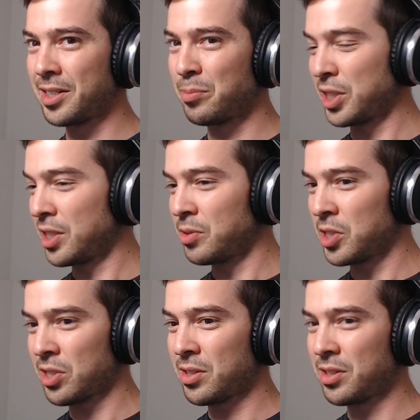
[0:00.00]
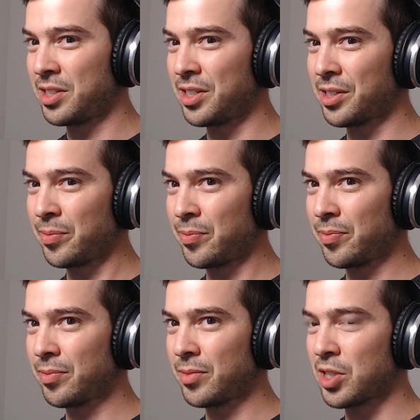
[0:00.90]
uh, but he was you know
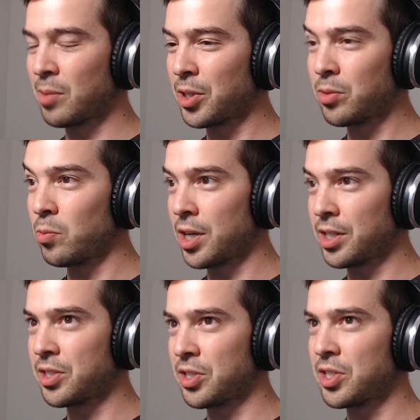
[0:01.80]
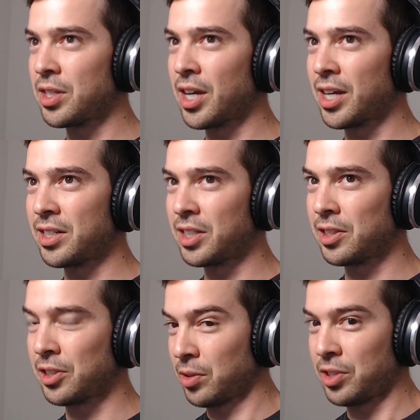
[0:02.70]
someone who wanted to see that,
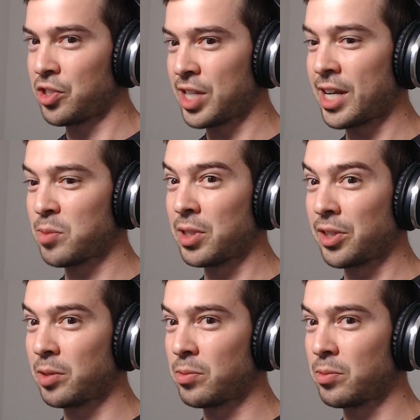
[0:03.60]
and he literally just asked me